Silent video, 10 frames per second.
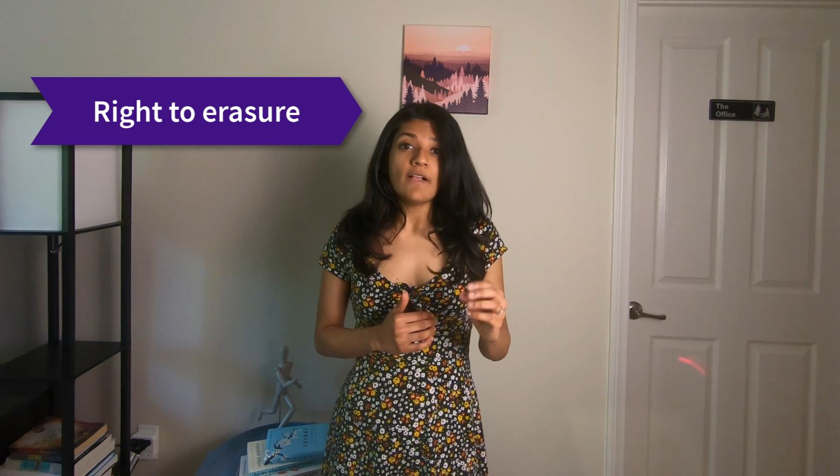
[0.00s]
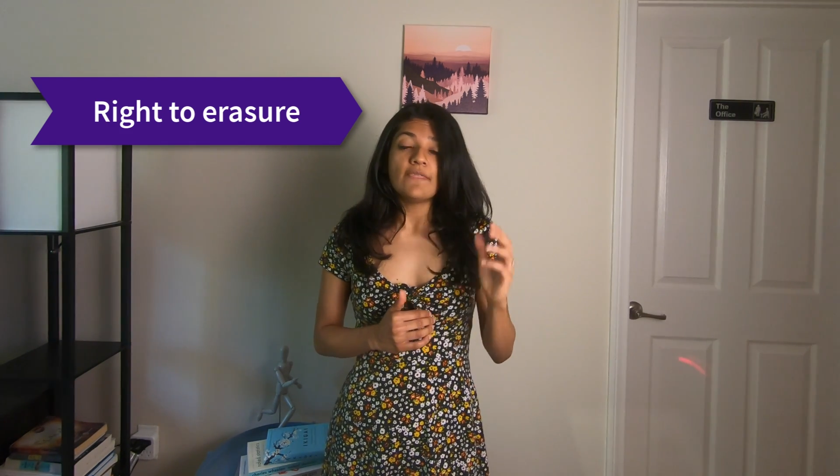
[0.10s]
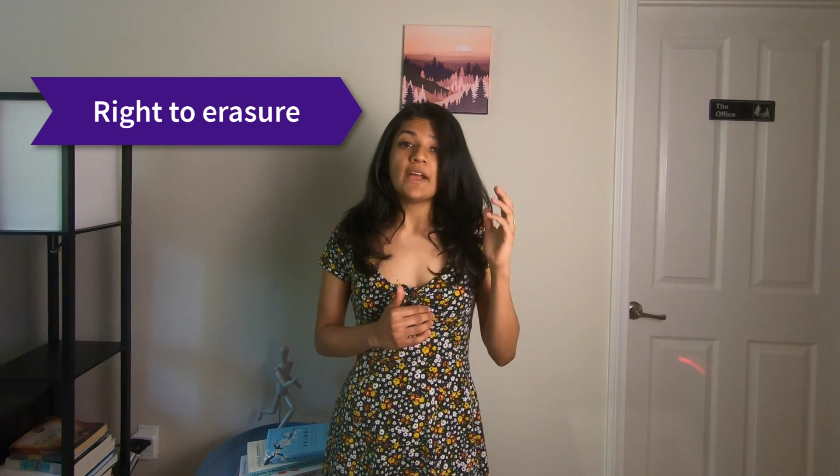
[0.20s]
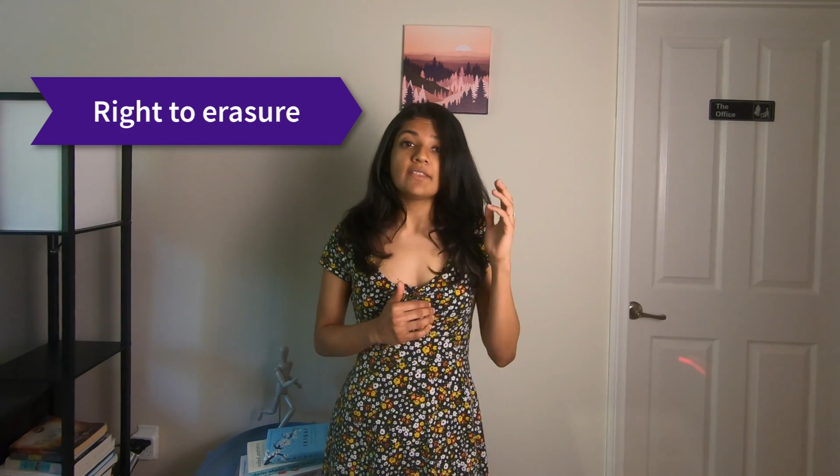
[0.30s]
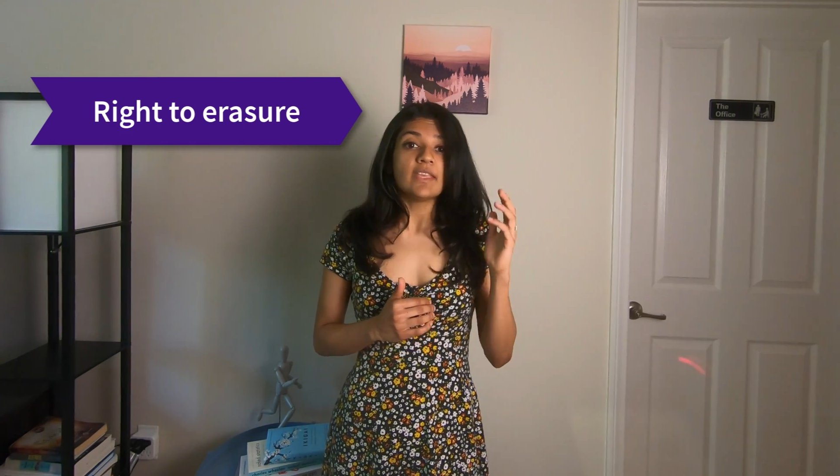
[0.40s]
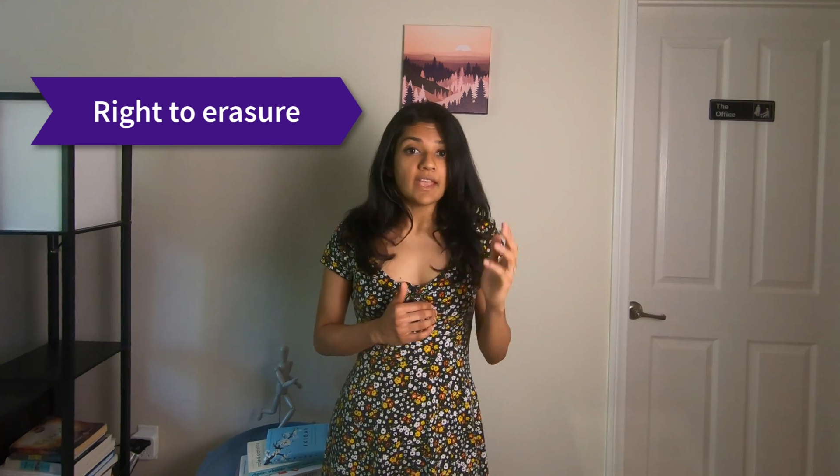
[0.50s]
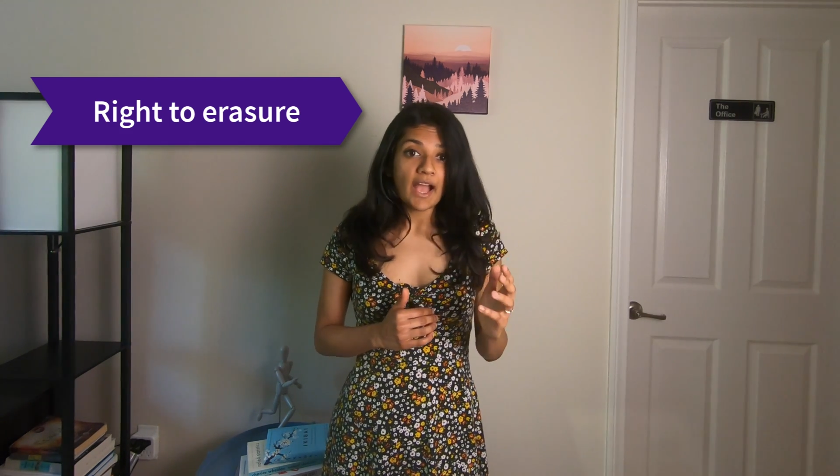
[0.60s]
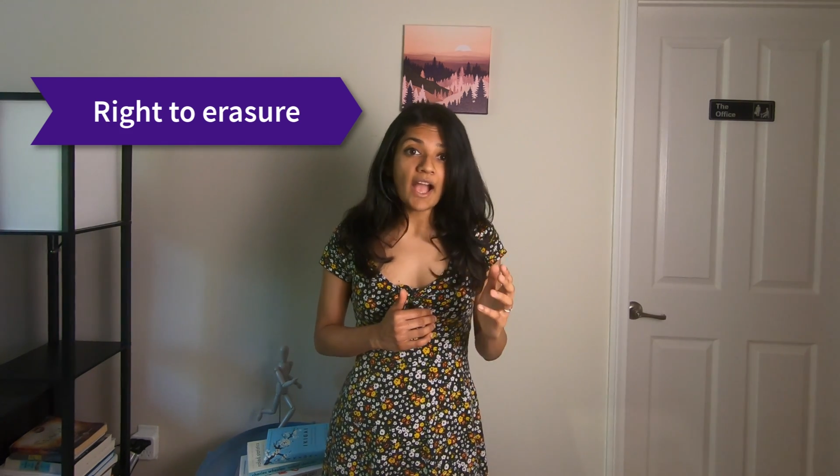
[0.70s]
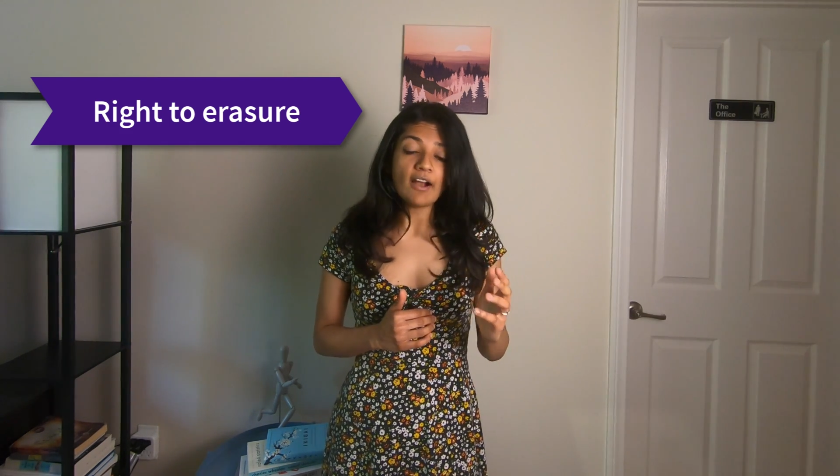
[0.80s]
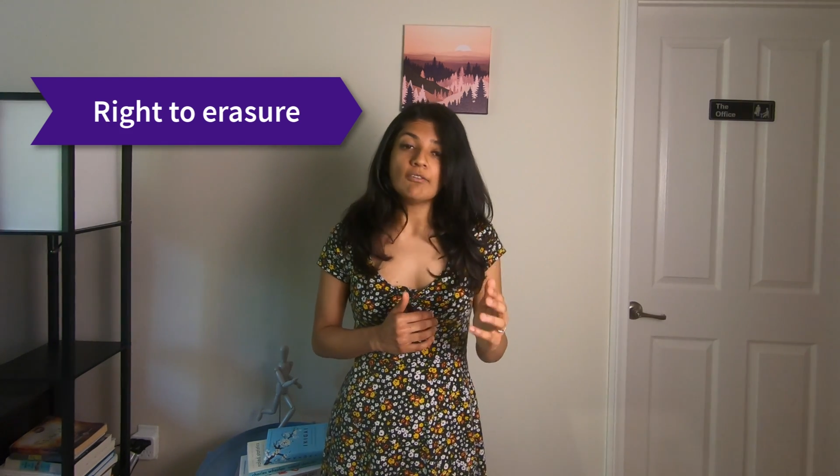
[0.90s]
that they
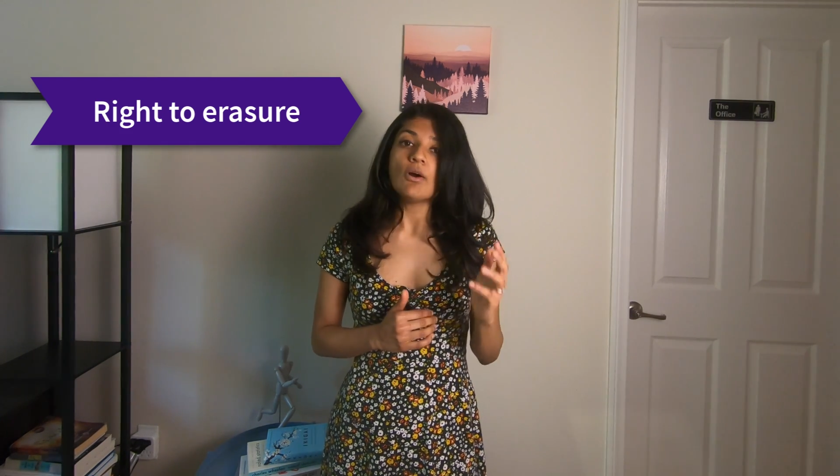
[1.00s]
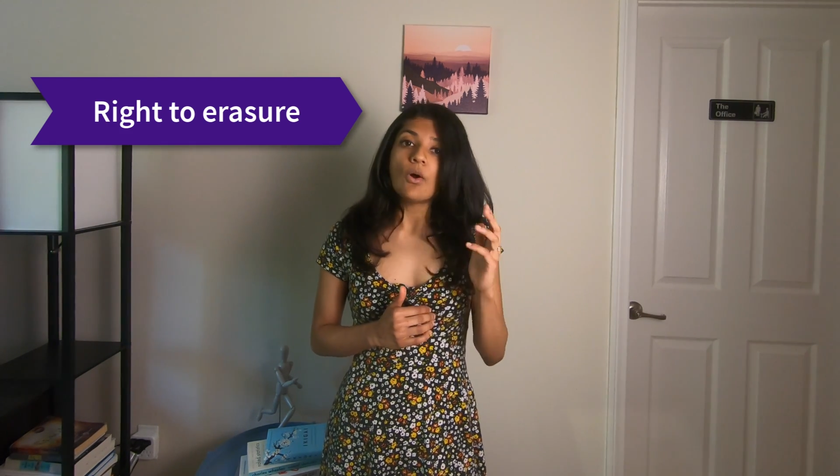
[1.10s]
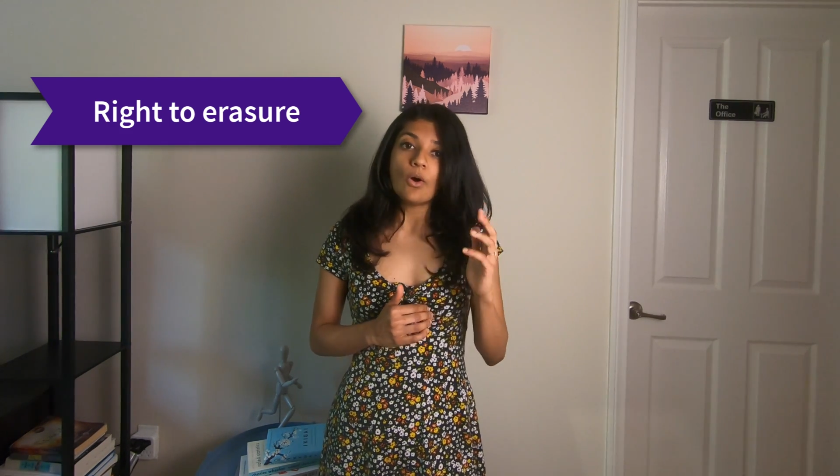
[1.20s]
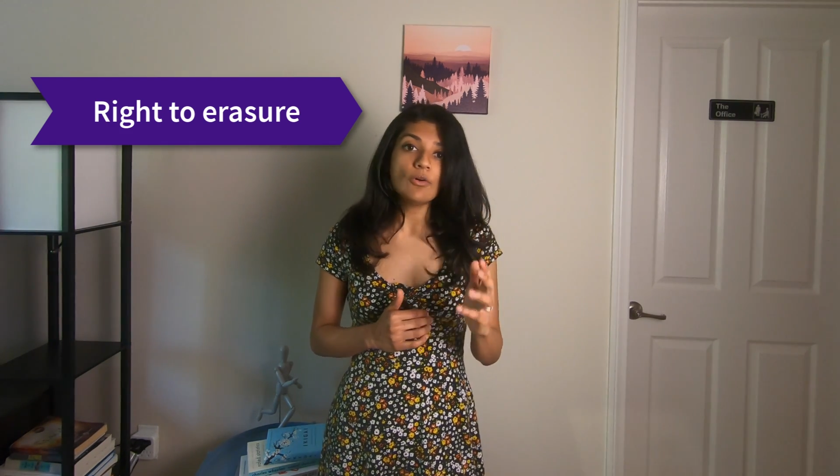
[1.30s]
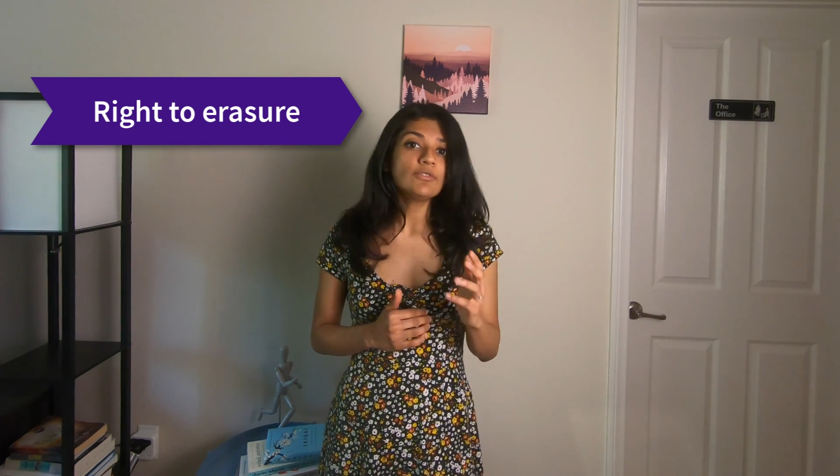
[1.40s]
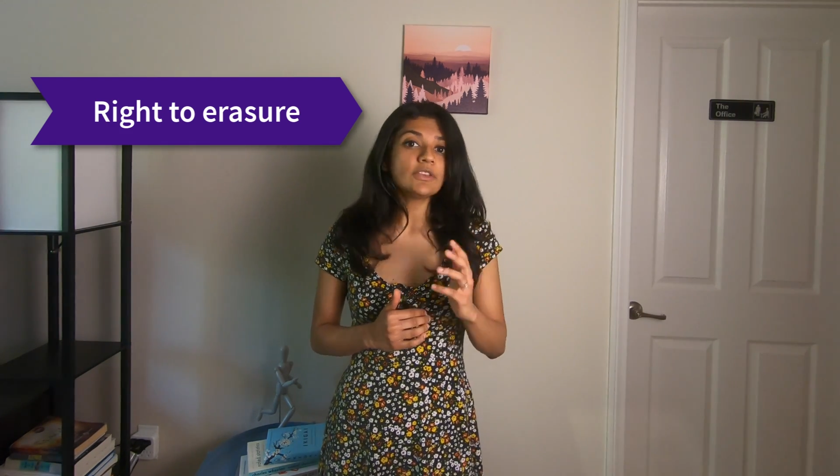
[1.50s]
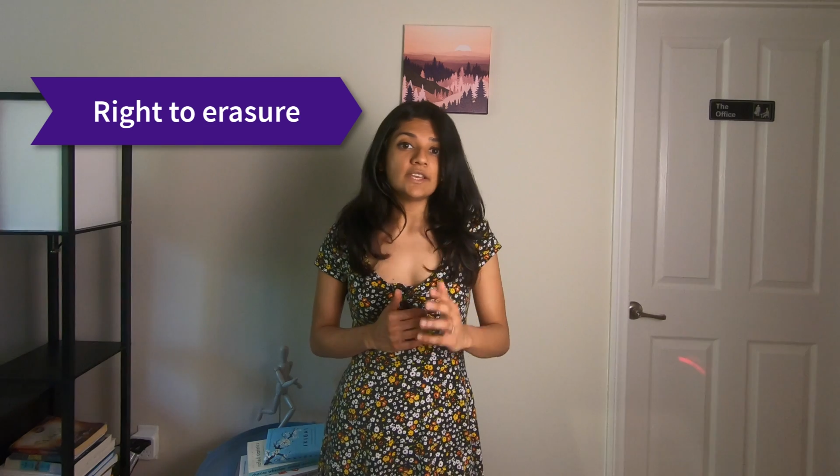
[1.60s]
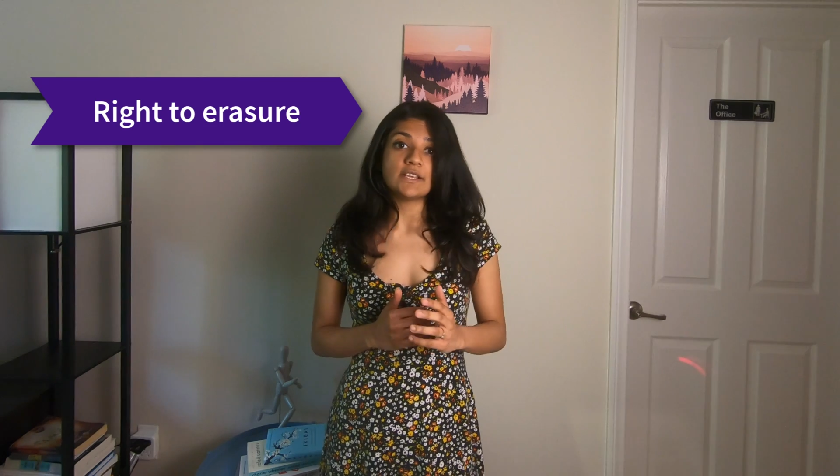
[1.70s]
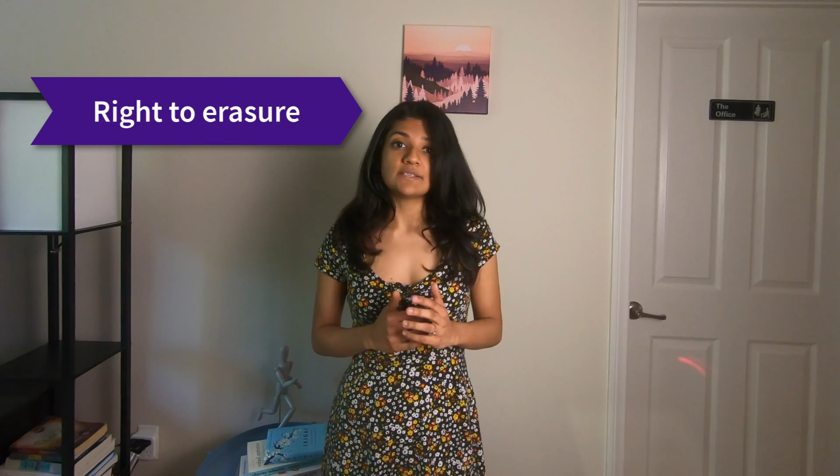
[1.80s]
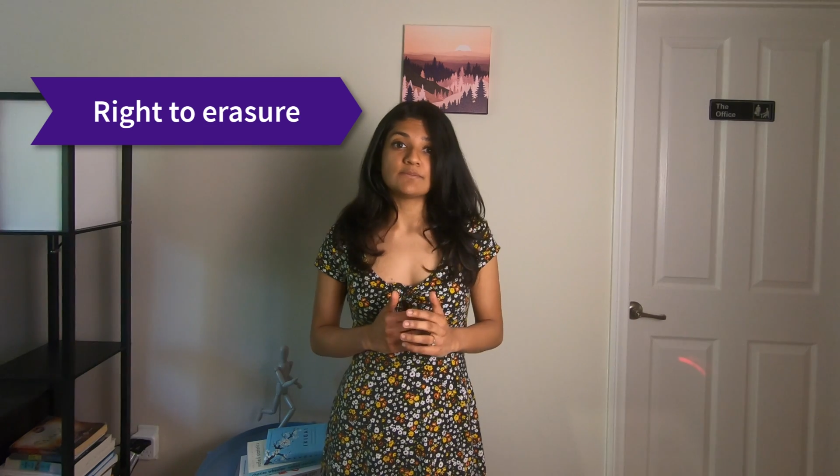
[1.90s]
have of the
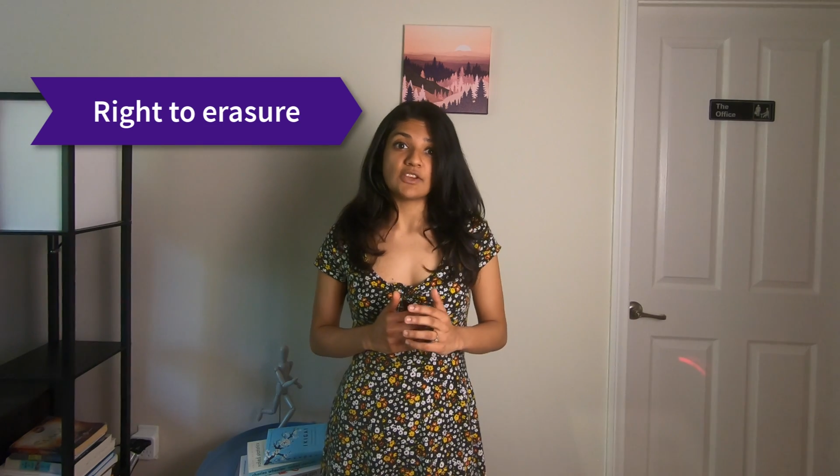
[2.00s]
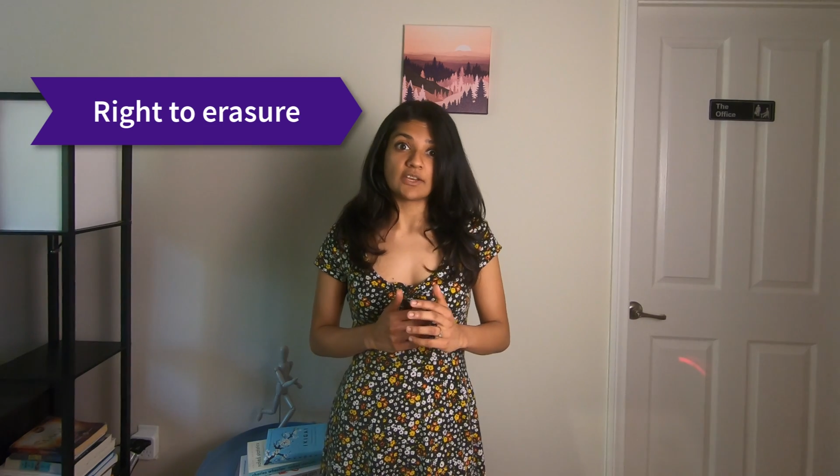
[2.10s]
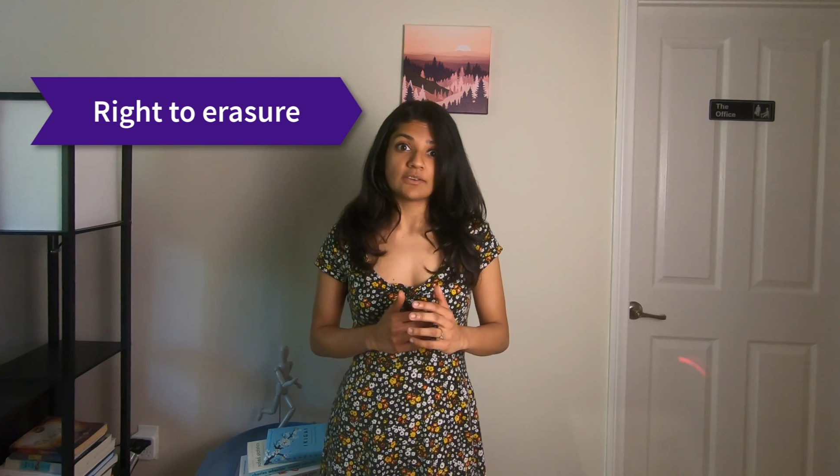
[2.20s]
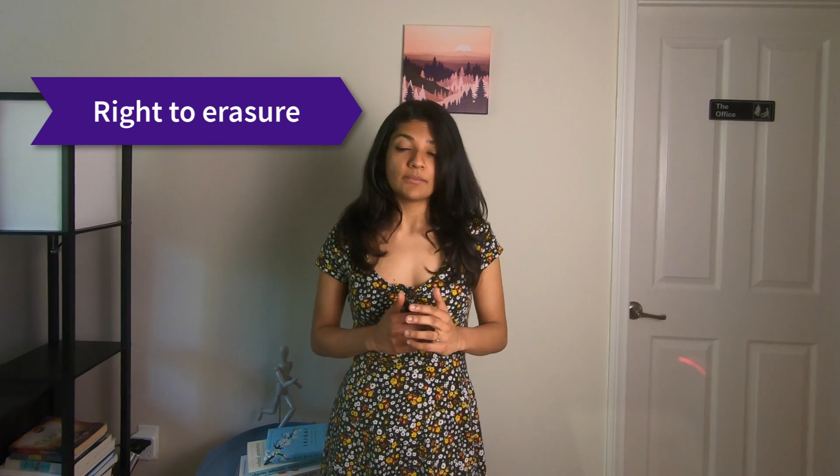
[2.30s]
data subject.